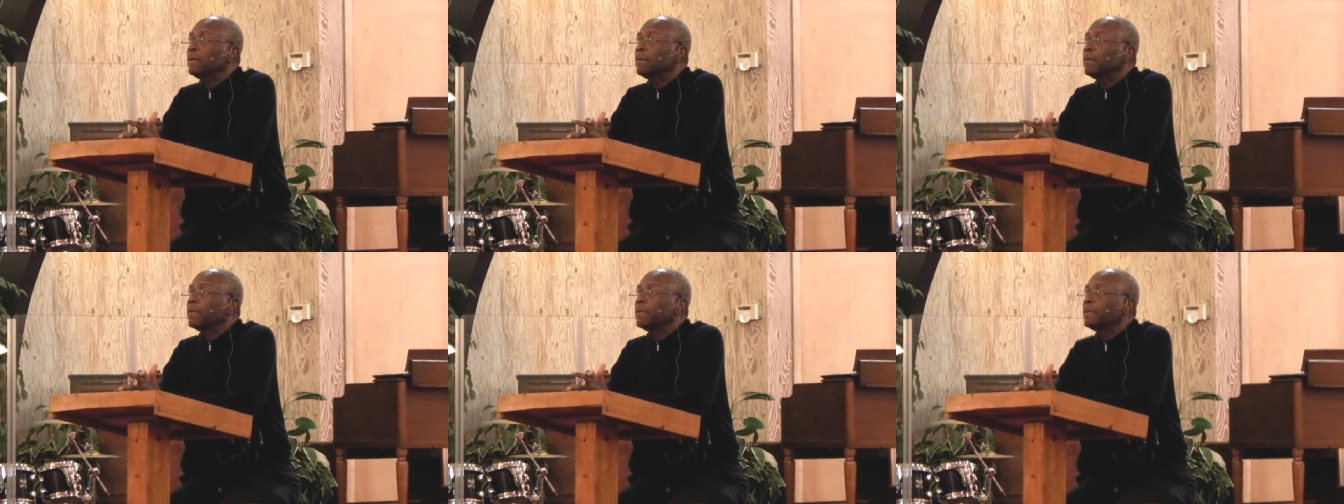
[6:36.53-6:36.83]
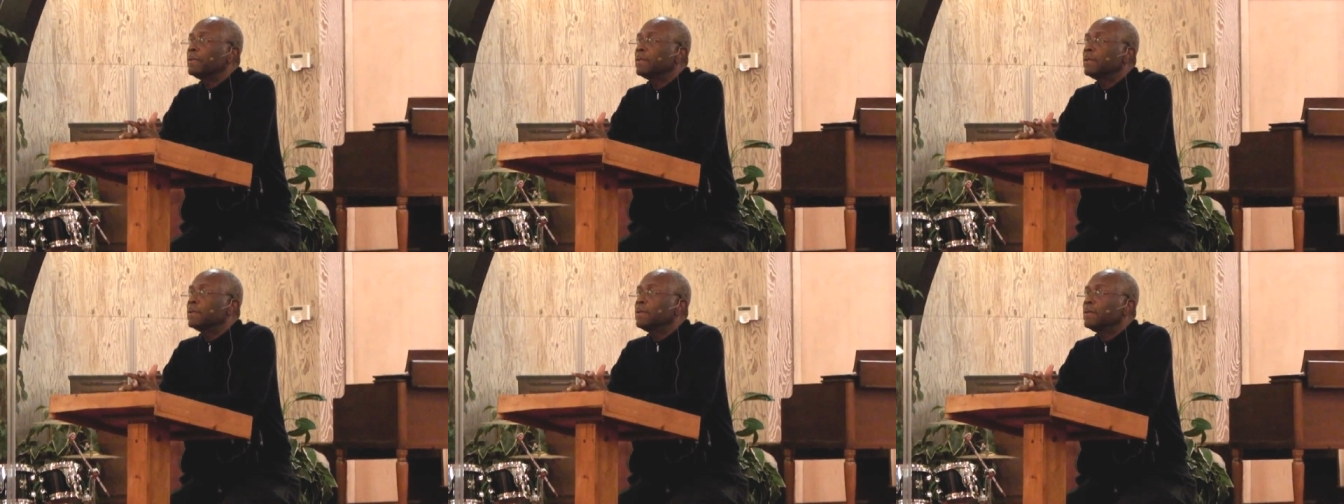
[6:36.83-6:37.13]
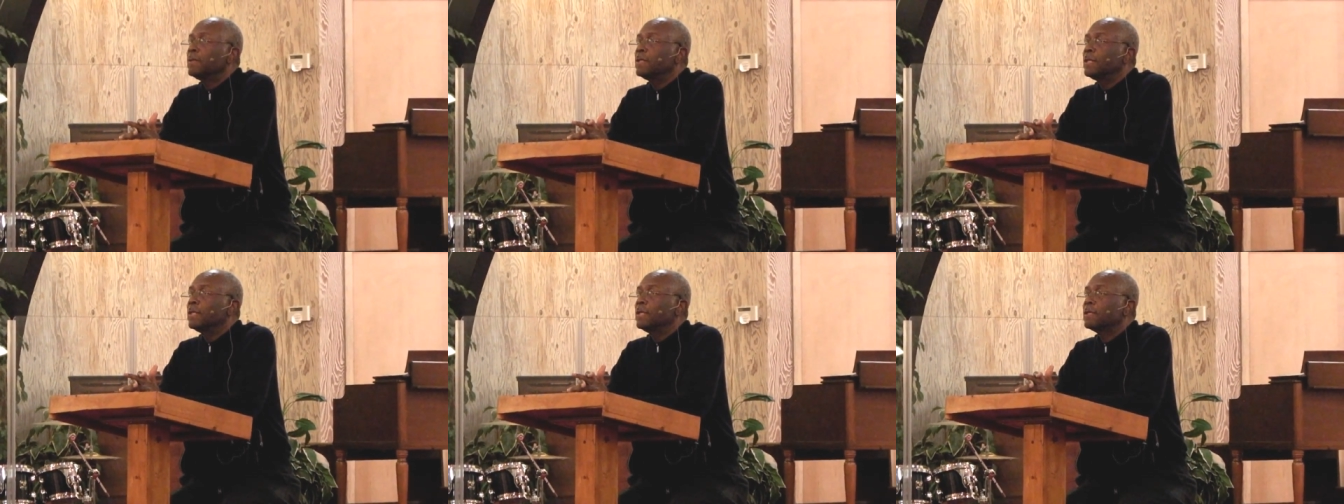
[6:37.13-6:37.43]

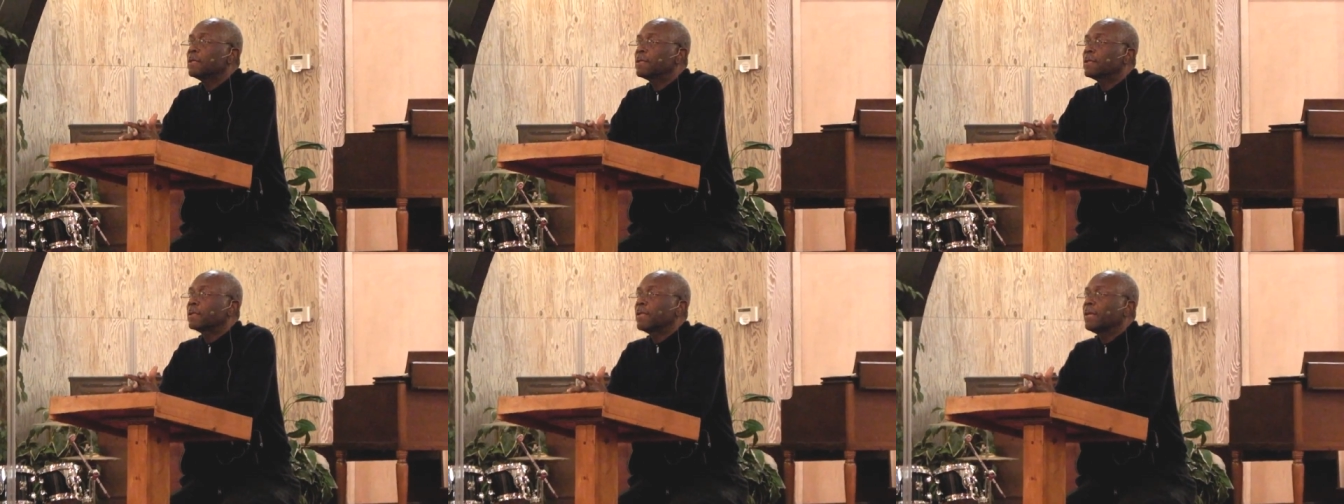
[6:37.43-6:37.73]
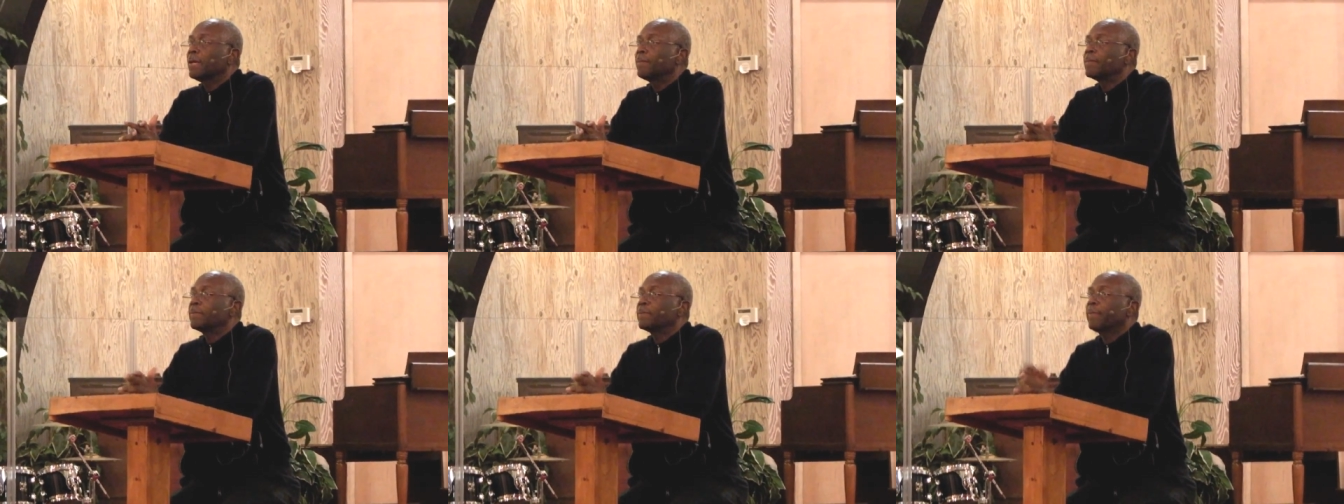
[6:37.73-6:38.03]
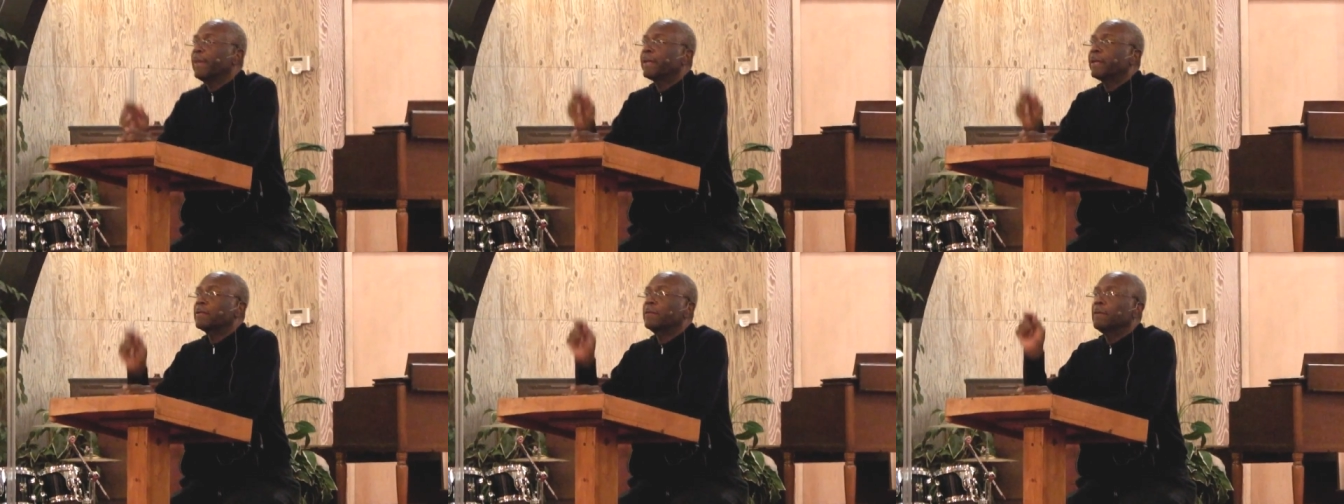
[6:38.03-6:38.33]
when Jesus comes
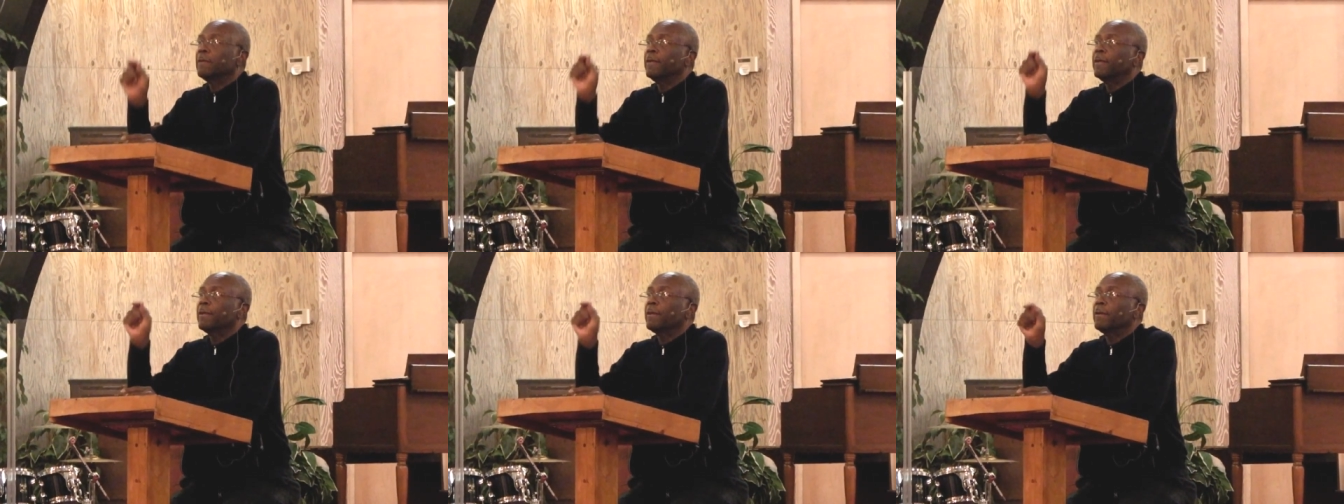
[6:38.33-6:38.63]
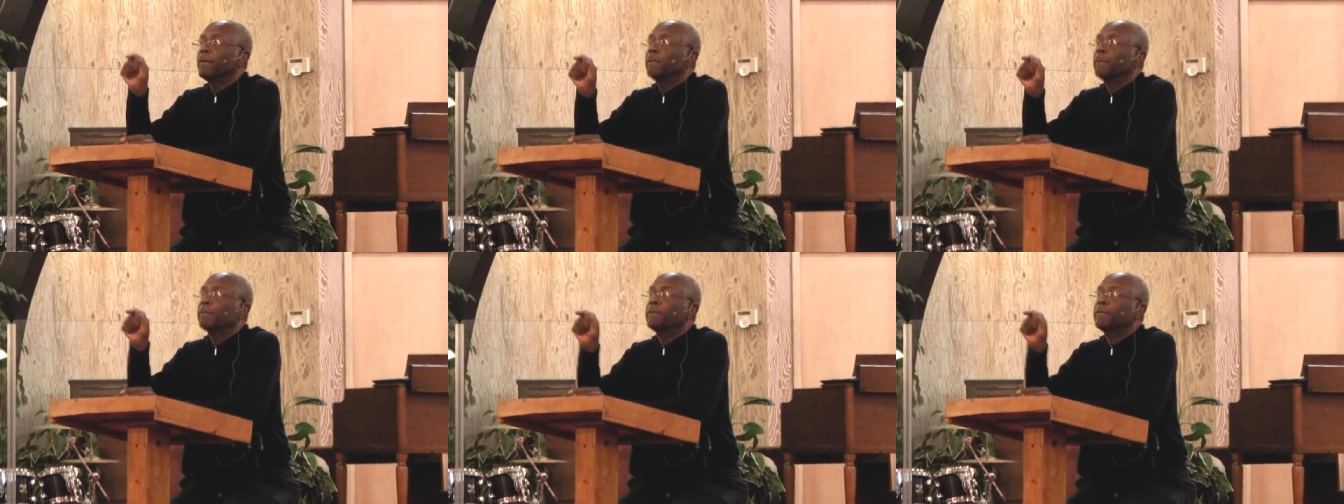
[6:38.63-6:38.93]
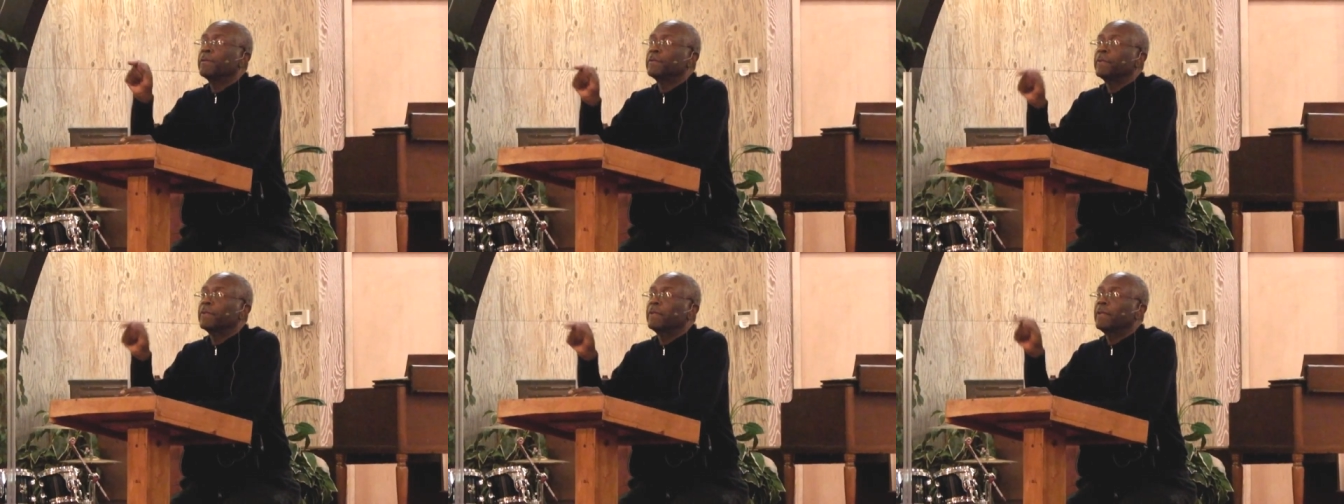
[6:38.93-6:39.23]
back to the earth
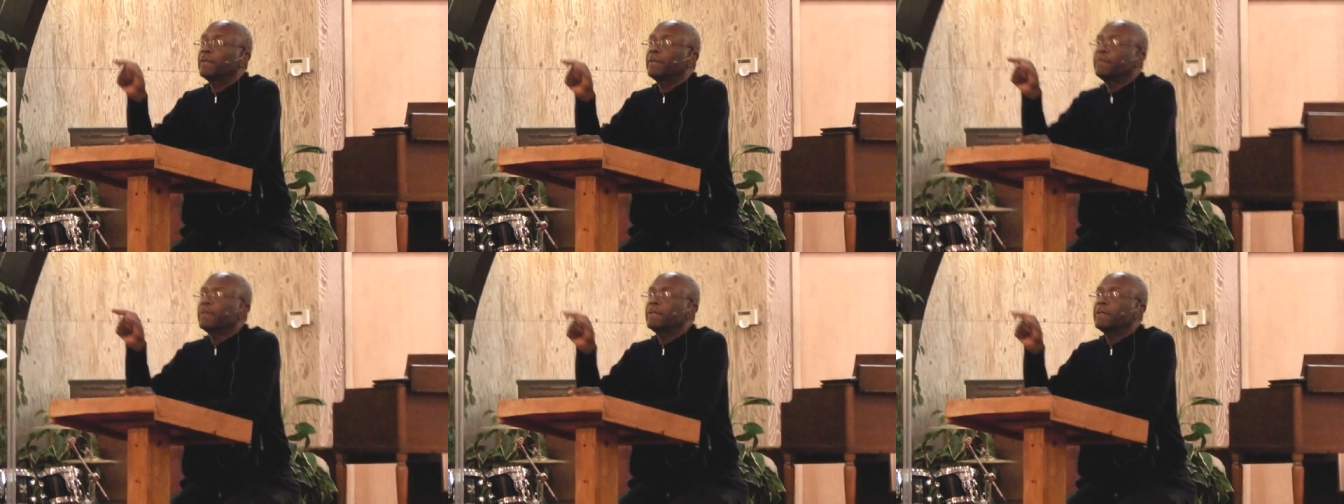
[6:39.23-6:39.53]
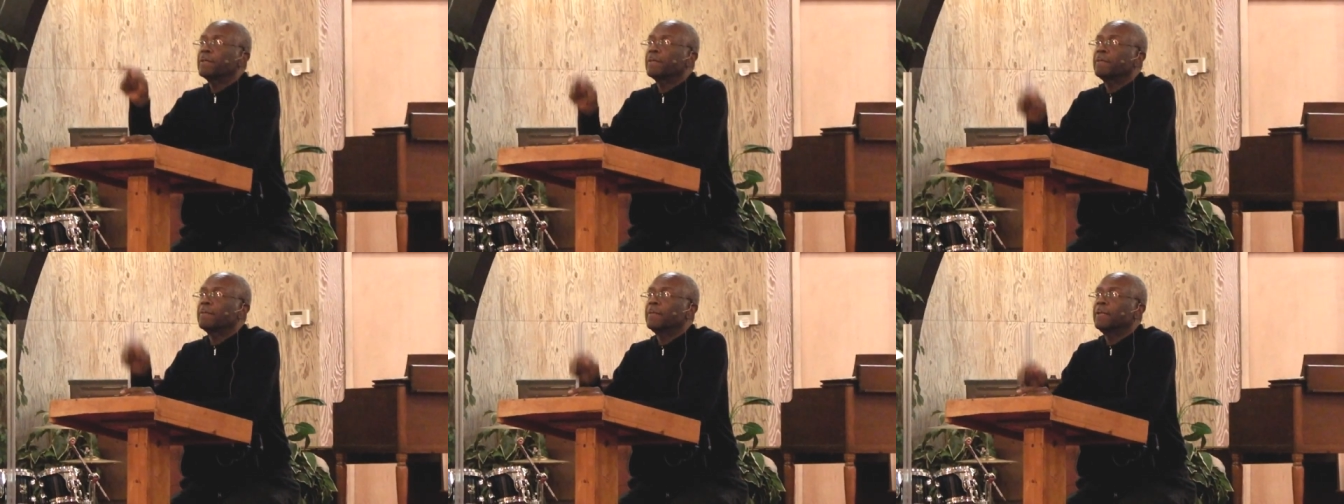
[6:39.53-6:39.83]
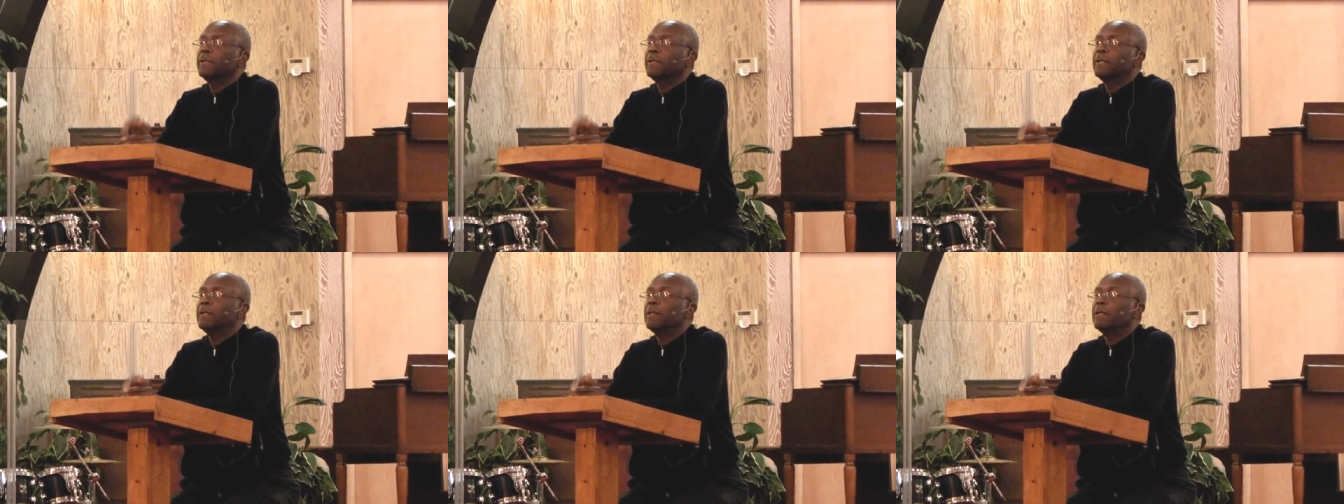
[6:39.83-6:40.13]
to set up his
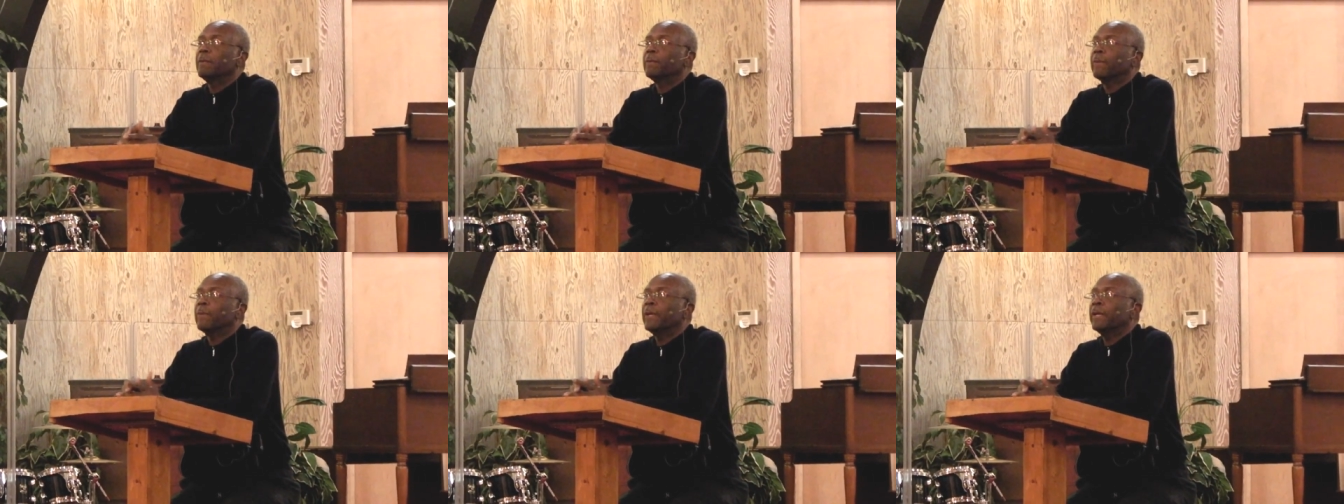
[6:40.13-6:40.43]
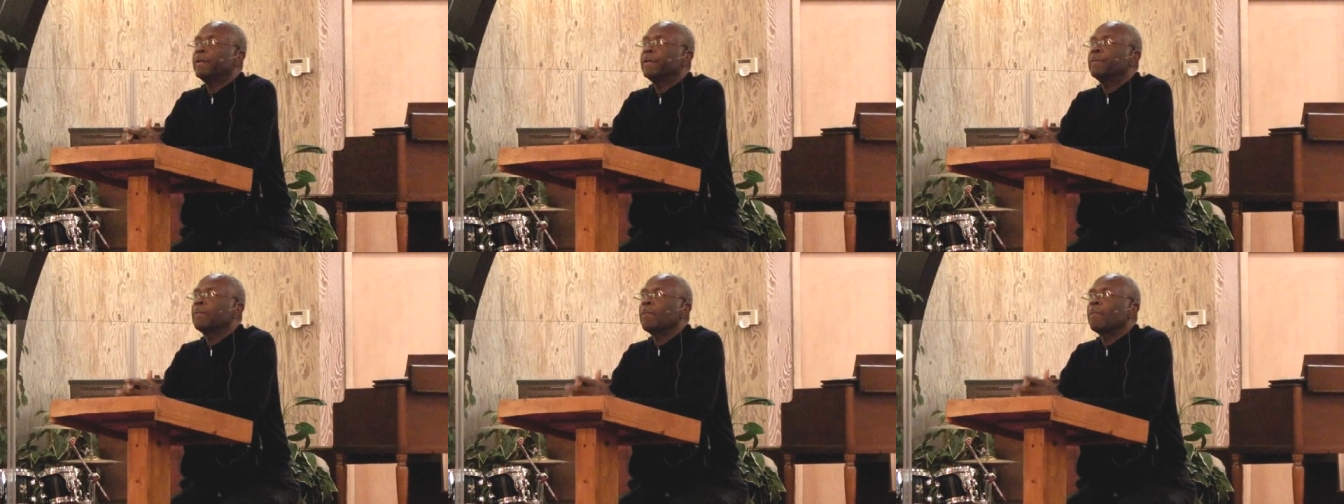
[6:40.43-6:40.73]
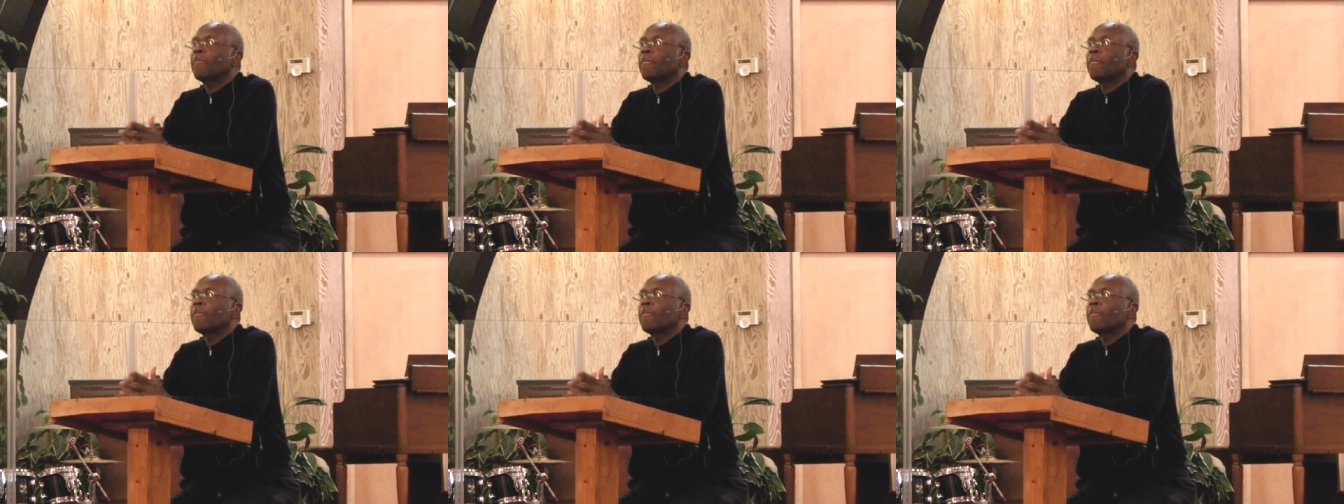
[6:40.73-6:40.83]
millennial reign,